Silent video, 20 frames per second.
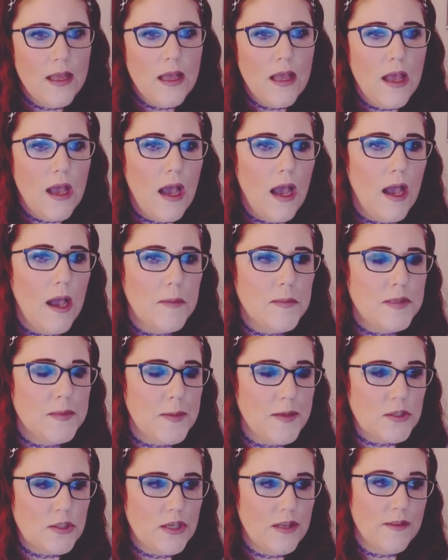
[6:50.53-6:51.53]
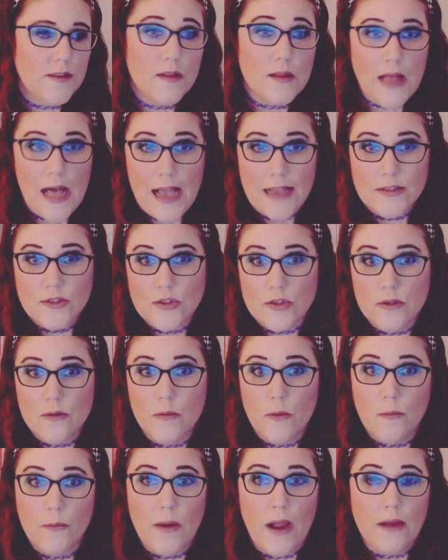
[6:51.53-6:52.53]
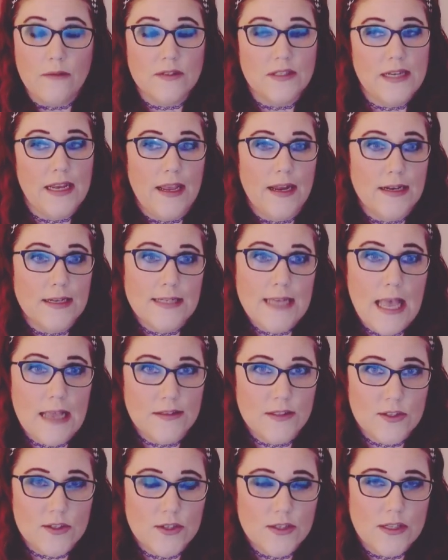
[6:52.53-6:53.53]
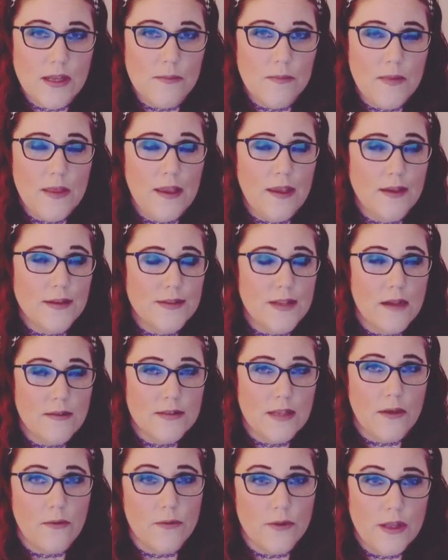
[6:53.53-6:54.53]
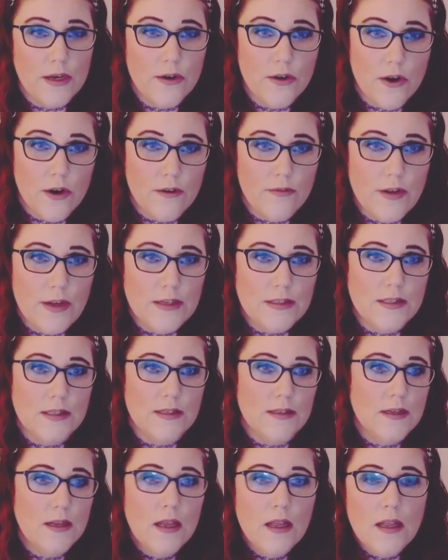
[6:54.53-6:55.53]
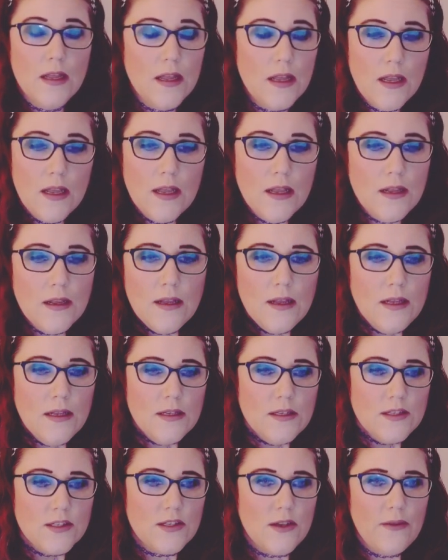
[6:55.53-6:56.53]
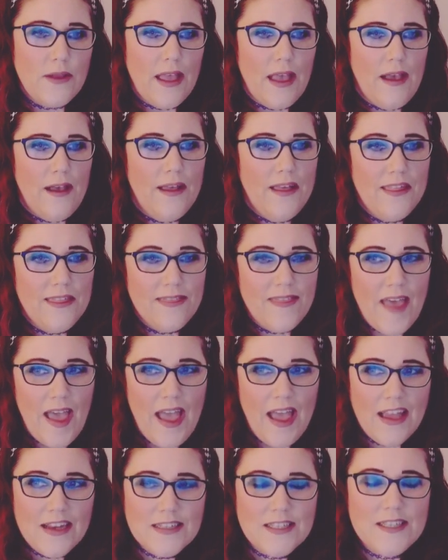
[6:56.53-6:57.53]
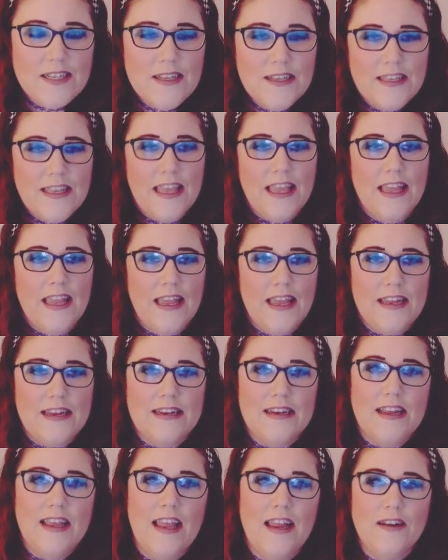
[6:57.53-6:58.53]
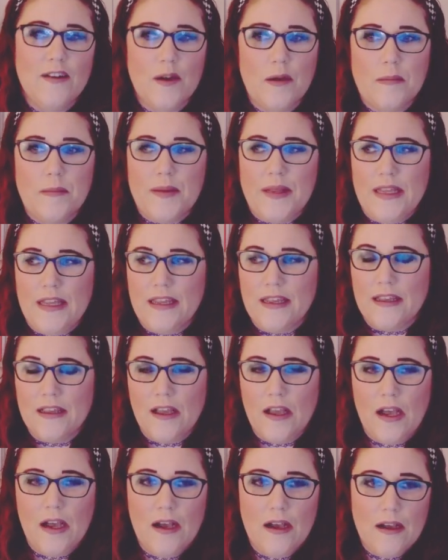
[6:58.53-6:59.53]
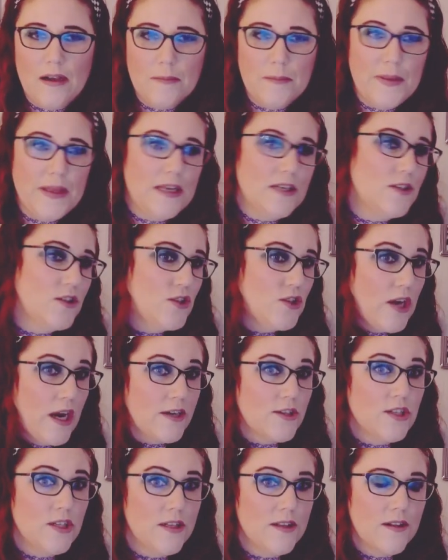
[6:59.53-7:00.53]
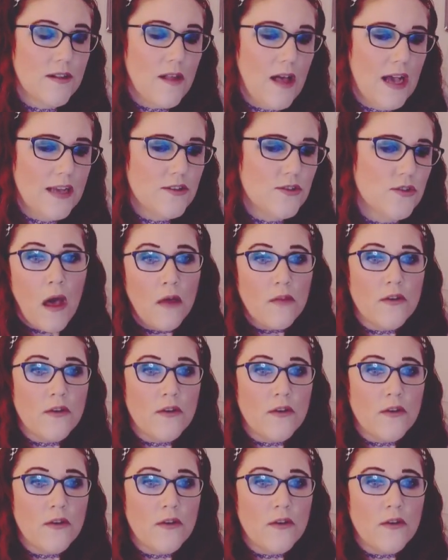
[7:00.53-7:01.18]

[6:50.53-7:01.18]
Especially in the classroom when I was taking a test or something, because I was like really nervous. And so yeah, that can end up being a big distraction in the classroom, other